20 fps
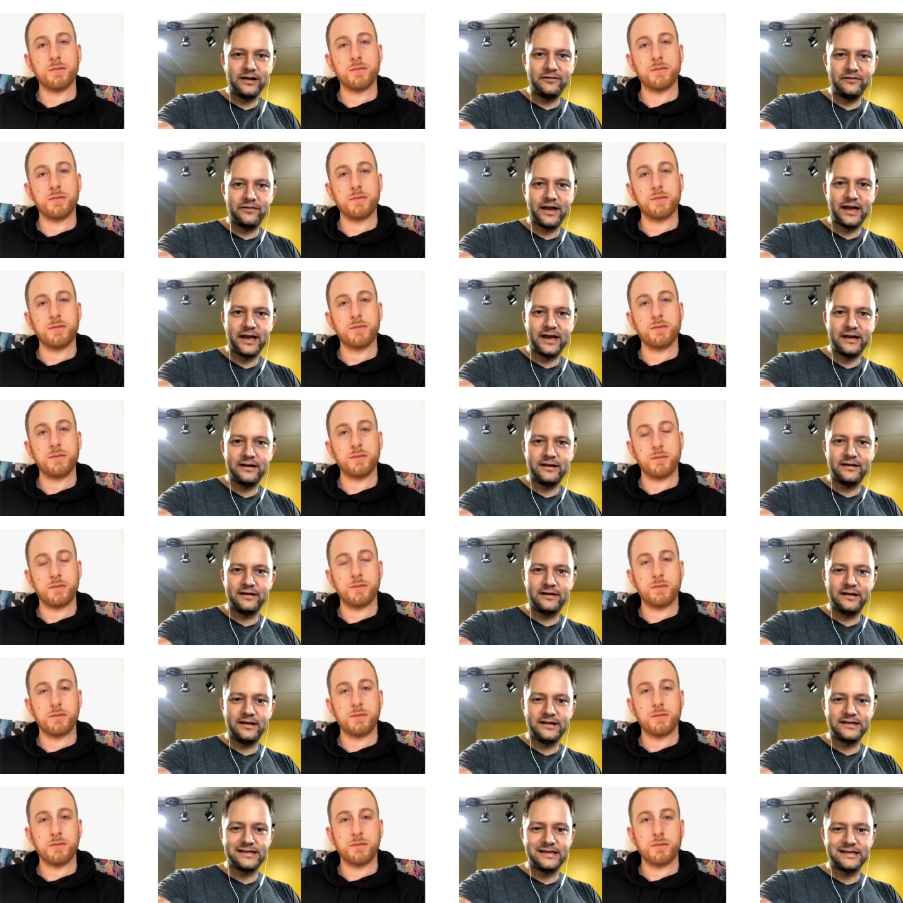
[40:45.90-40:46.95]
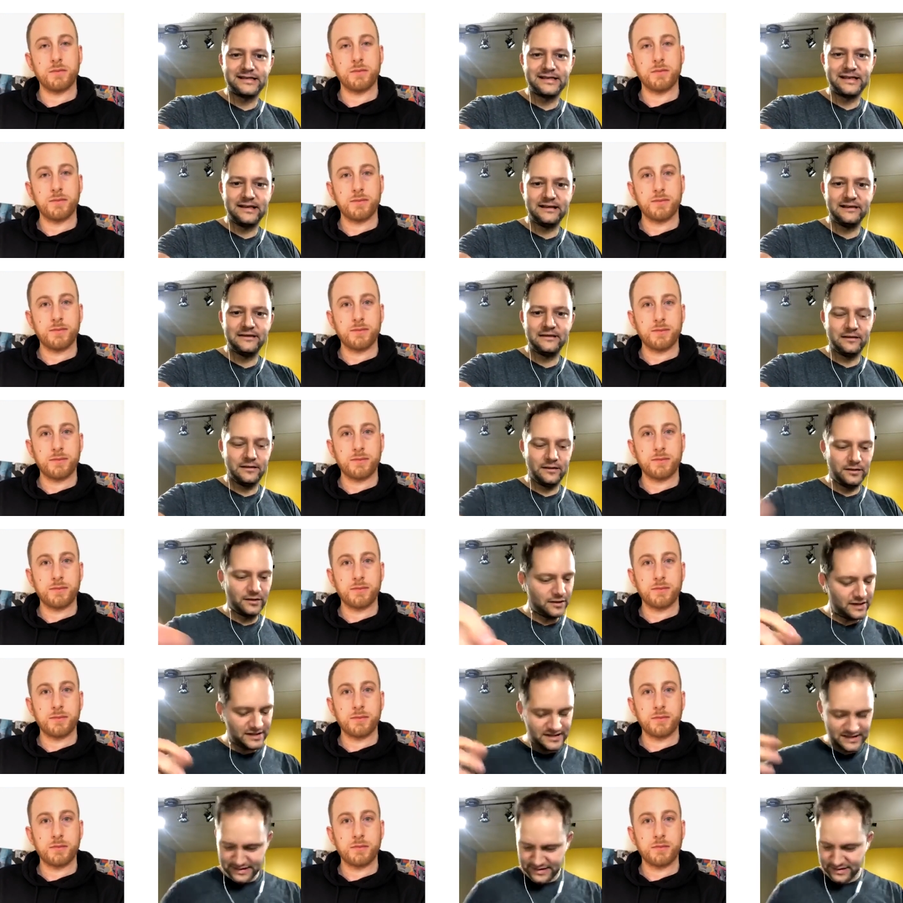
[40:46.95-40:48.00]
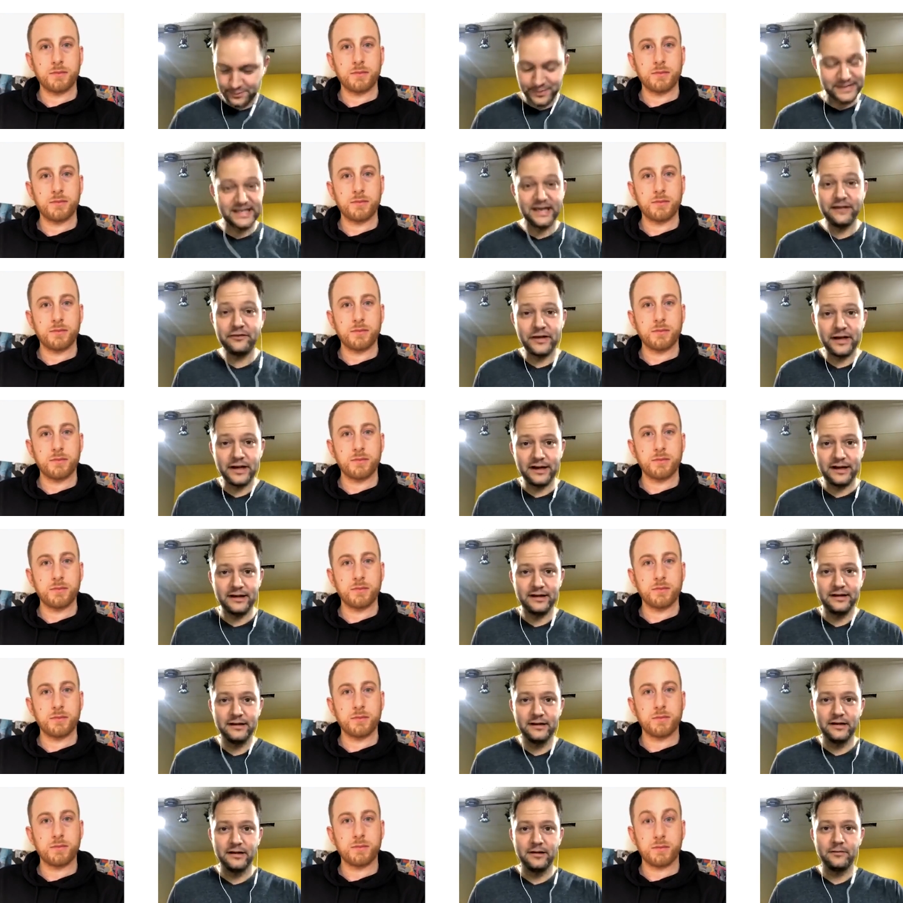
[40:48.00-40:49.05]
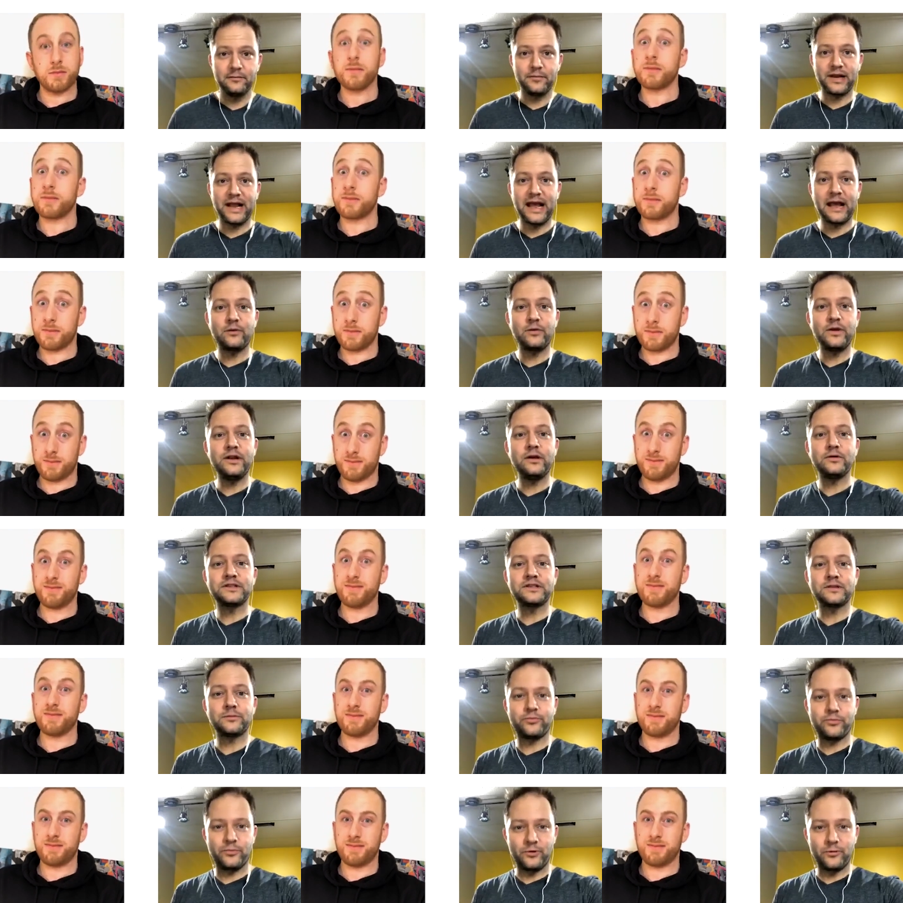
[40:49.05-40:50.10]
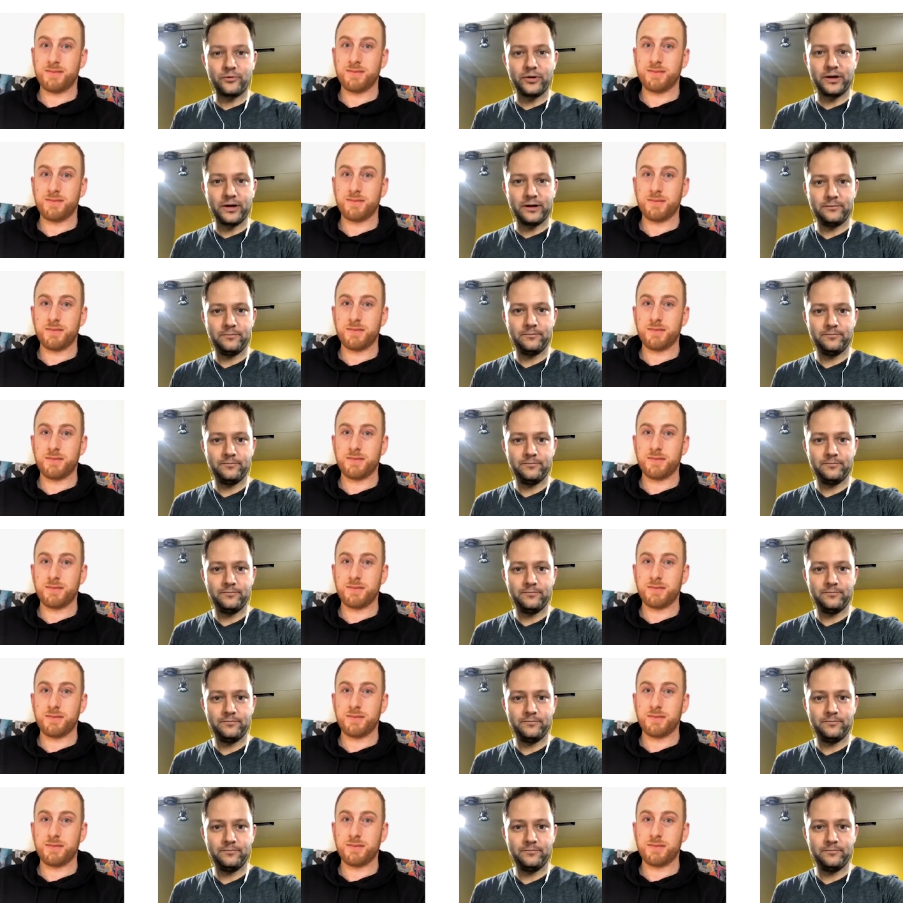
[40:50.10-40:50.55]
Speaker 1: fat? Is this, it's specific, but how do we know it's appropriate?